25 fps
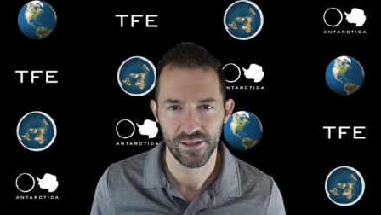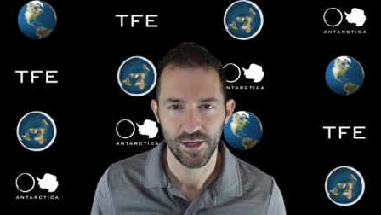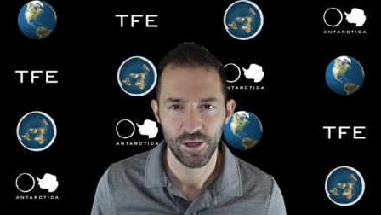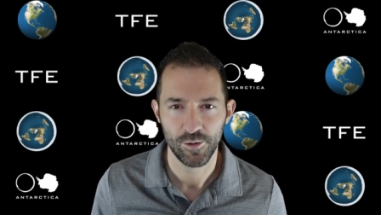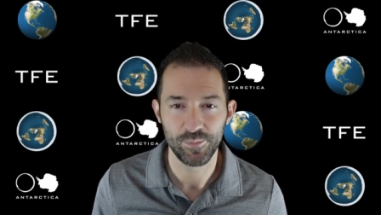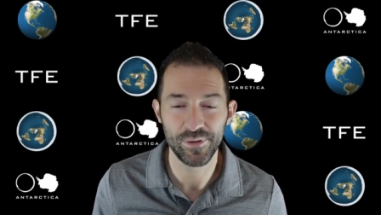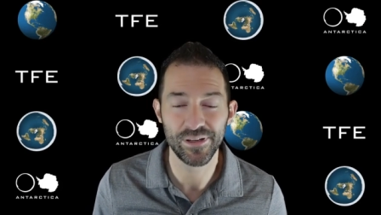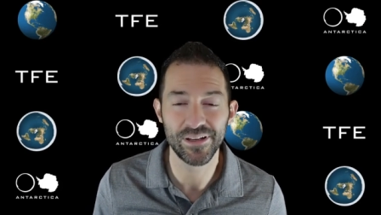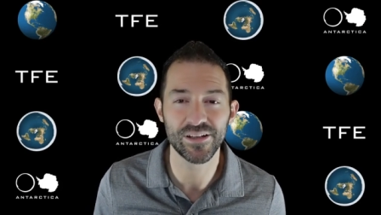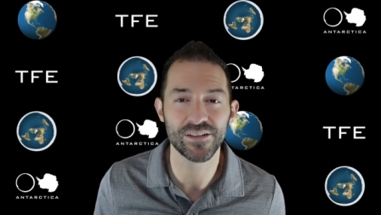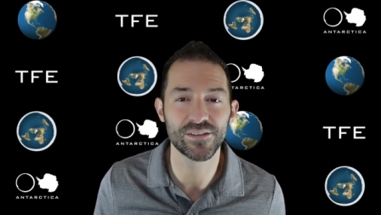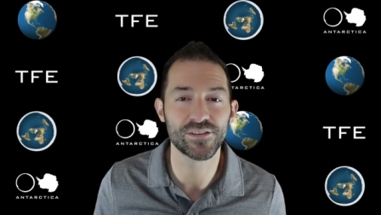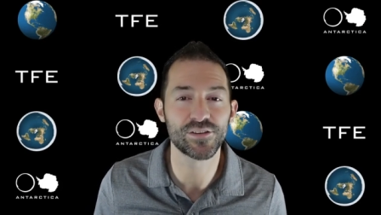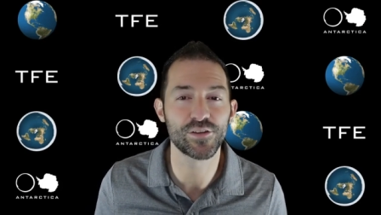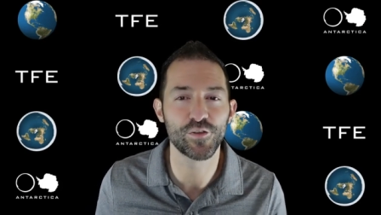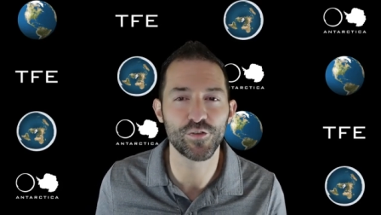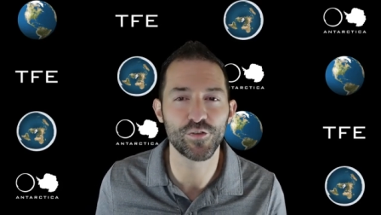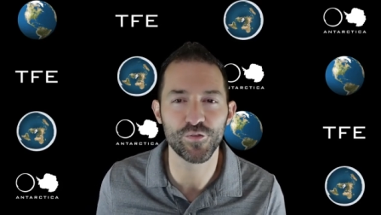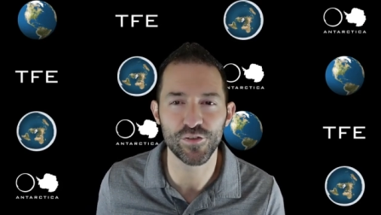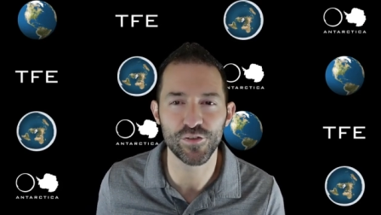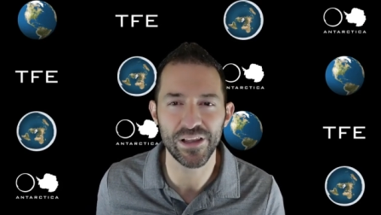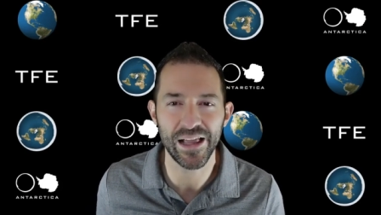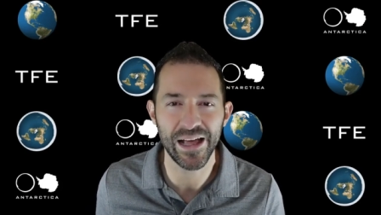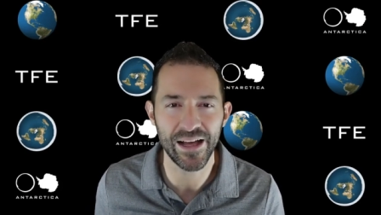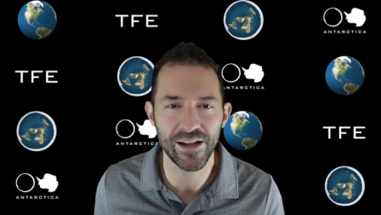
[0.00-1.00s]
because the
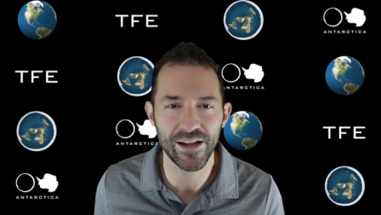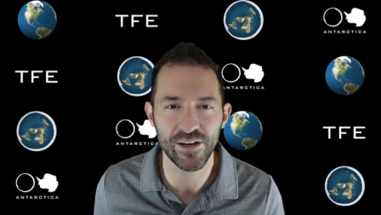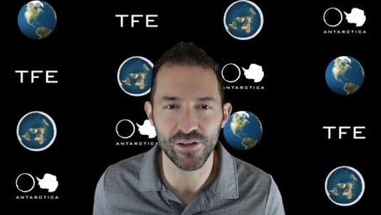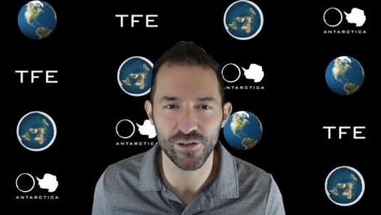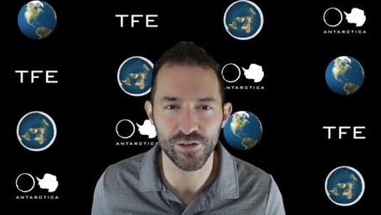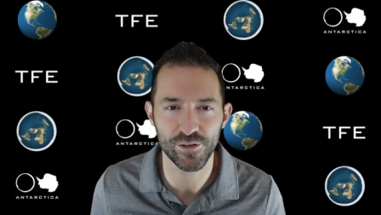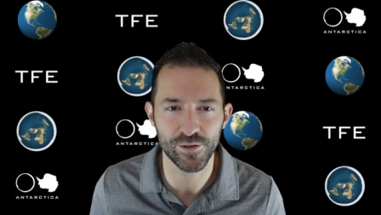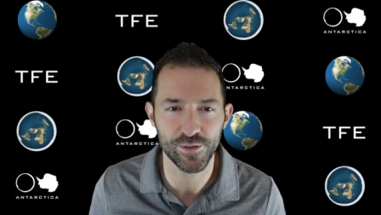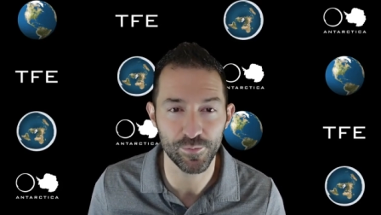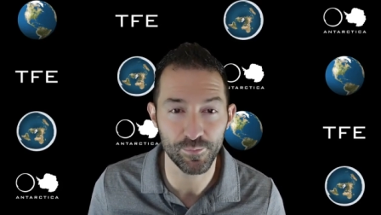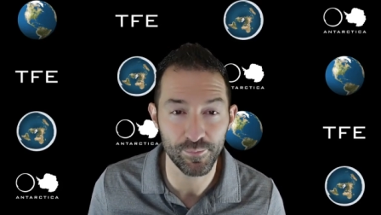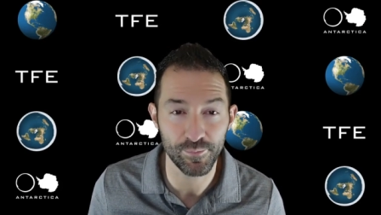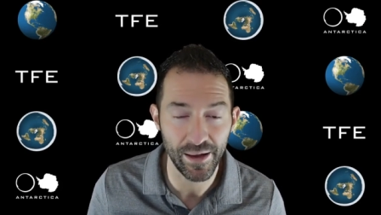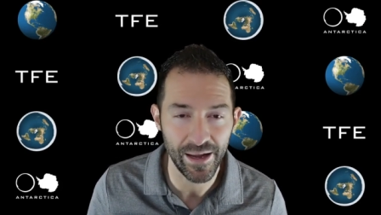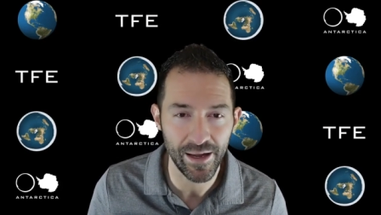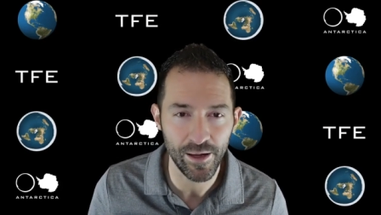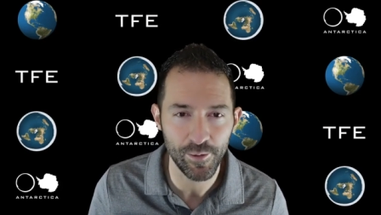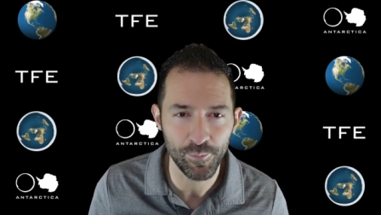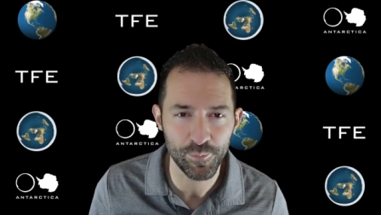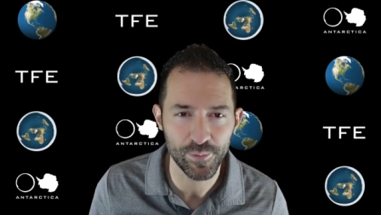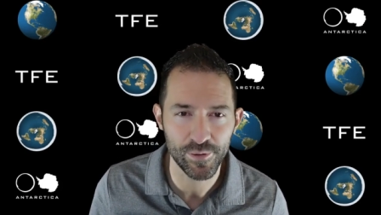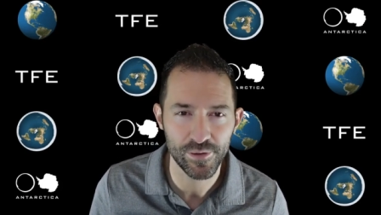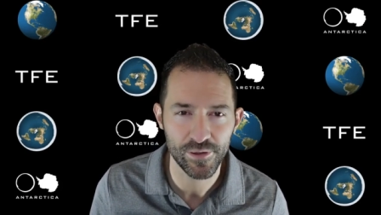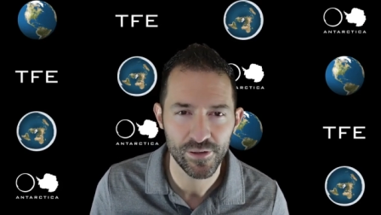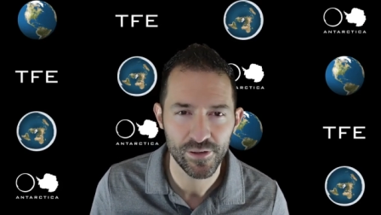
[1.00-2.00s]
flat earth
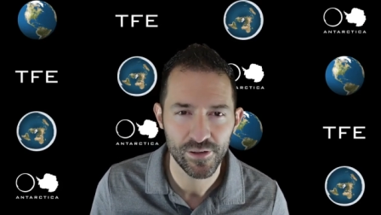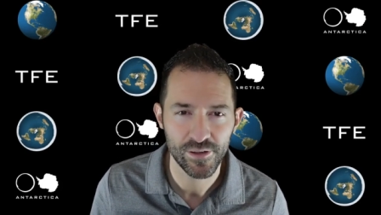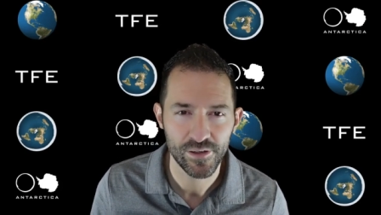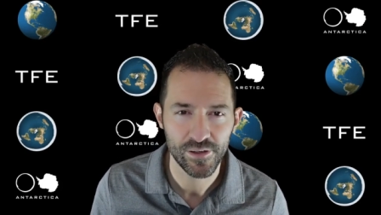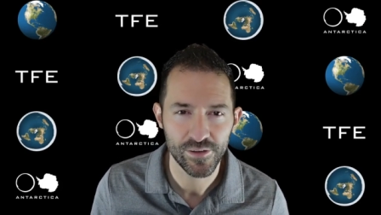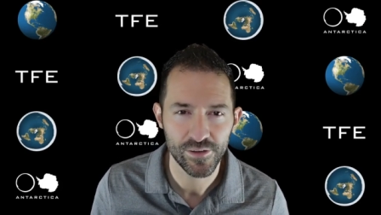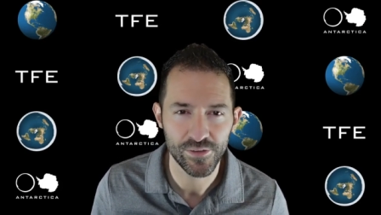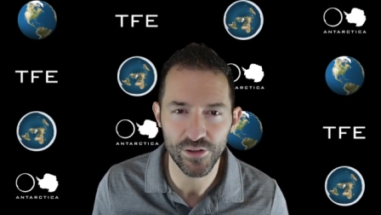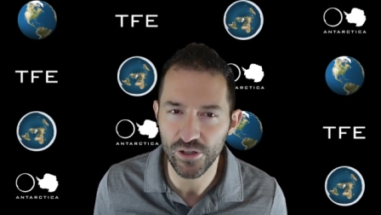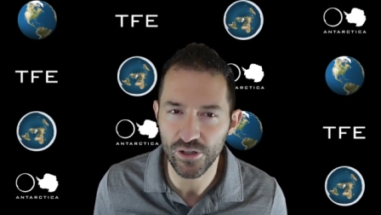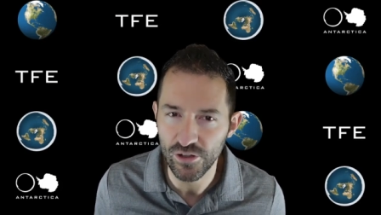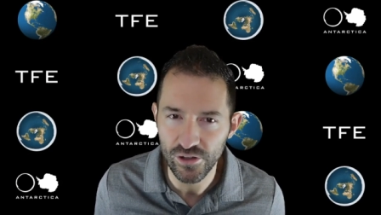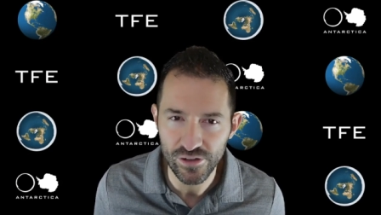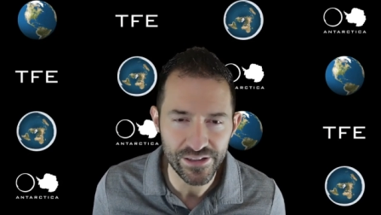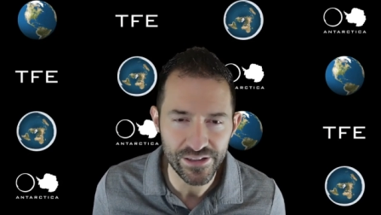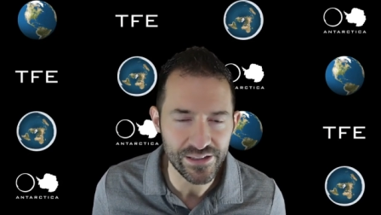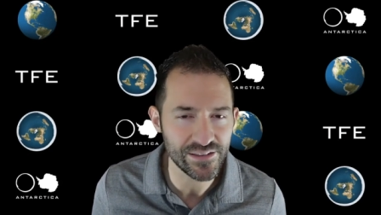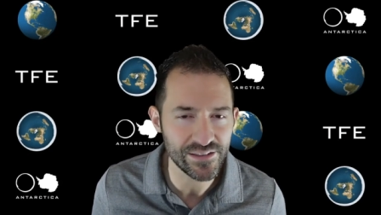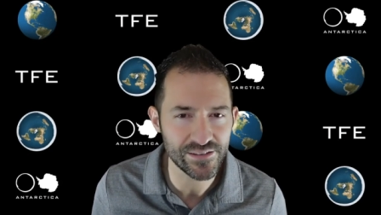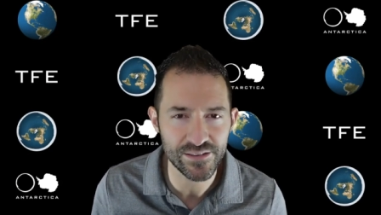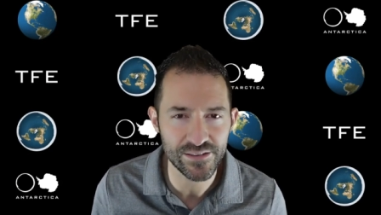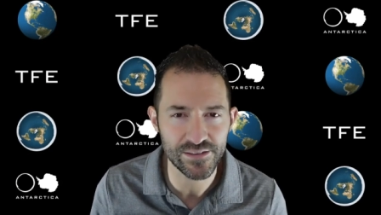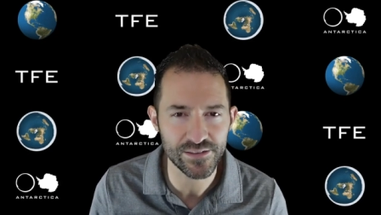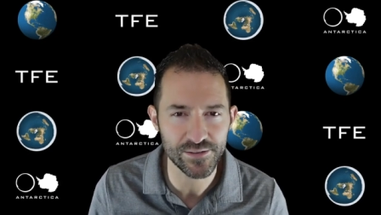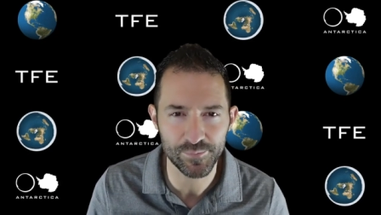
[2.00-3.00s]
map, the
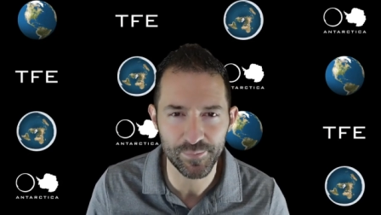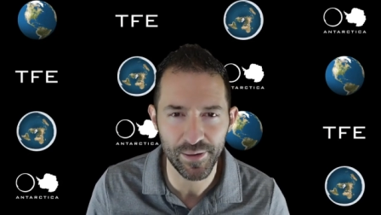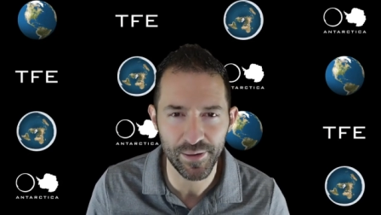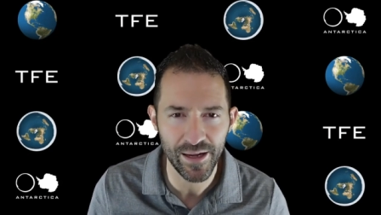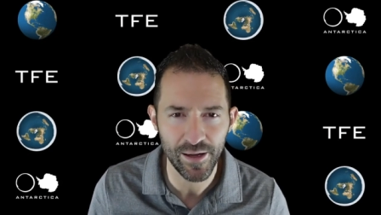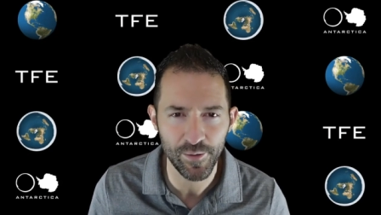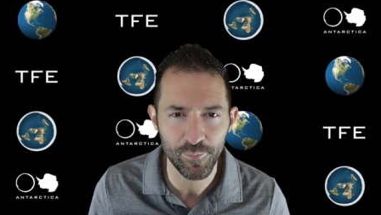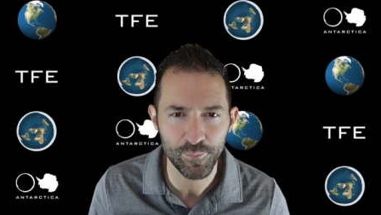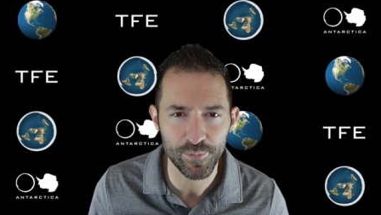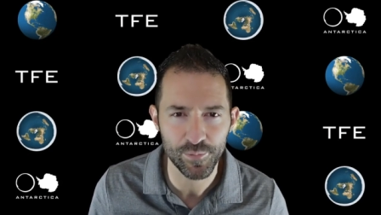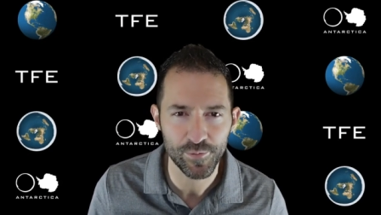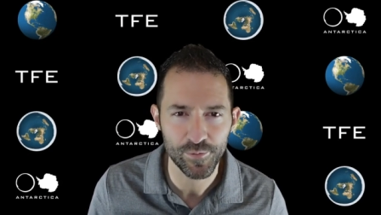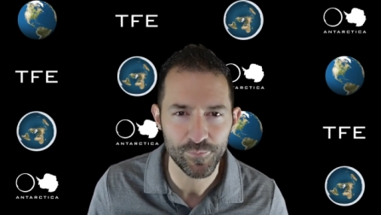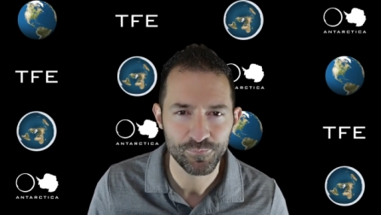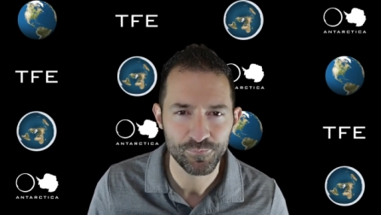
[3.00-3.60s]
Gleason's map,